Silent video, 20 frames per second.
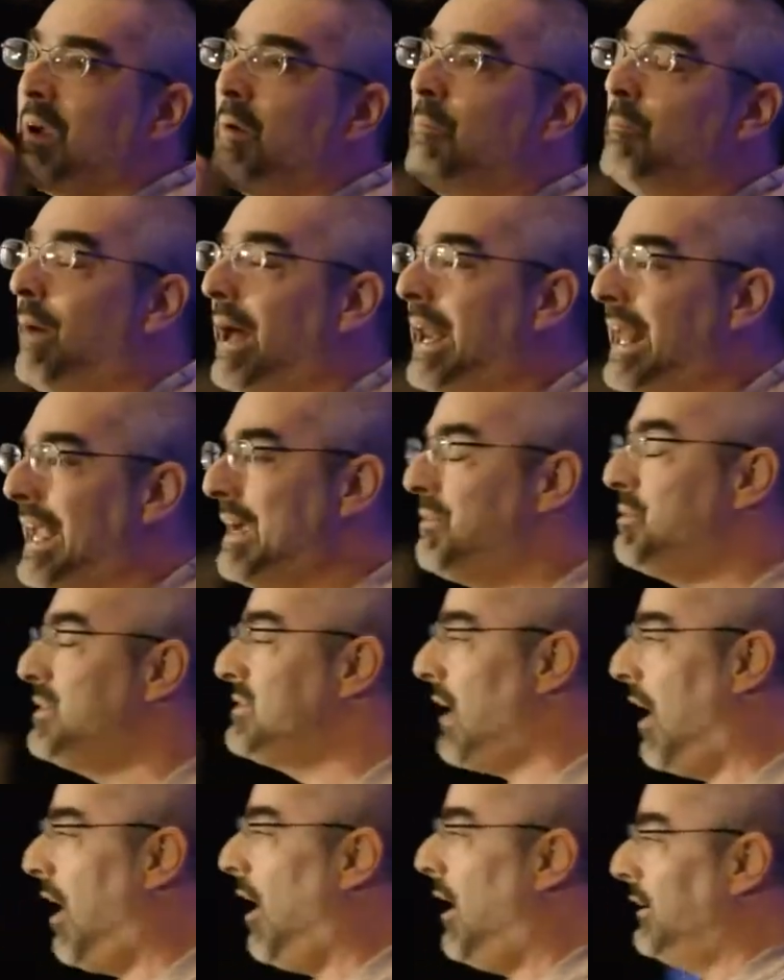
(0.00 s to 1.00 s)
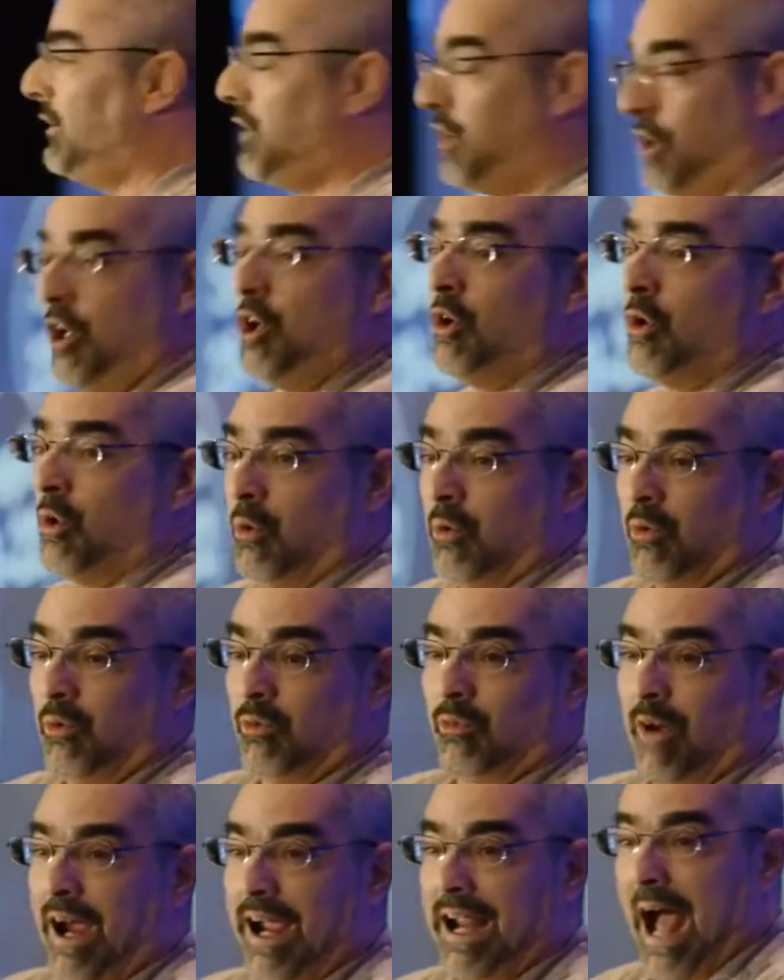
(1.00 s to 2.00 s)
But it was on cue,
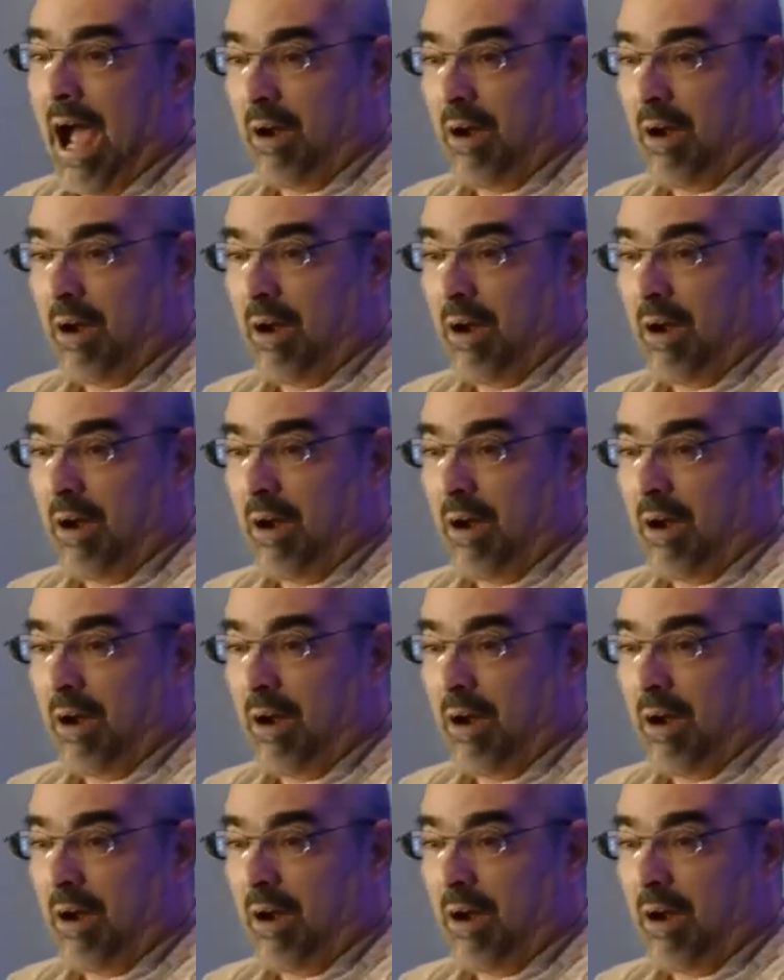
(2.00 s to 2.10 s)
right?